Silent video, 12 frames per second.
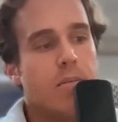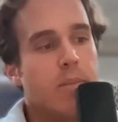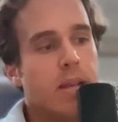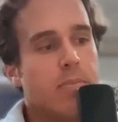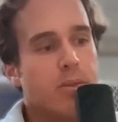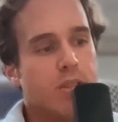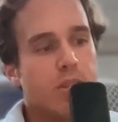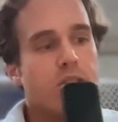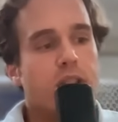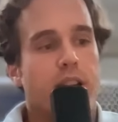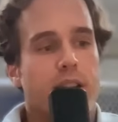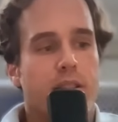been
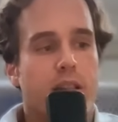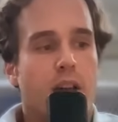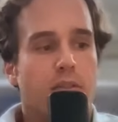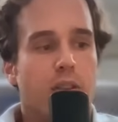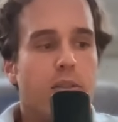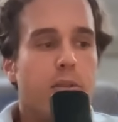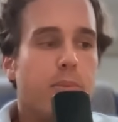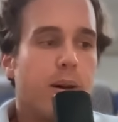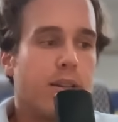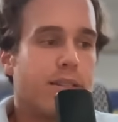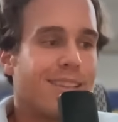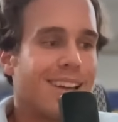positioning itself over the
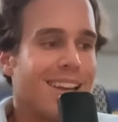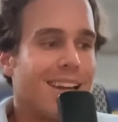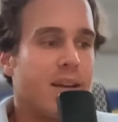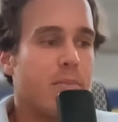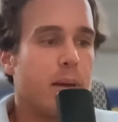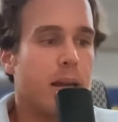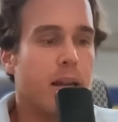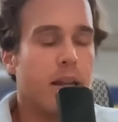past decade and a bit.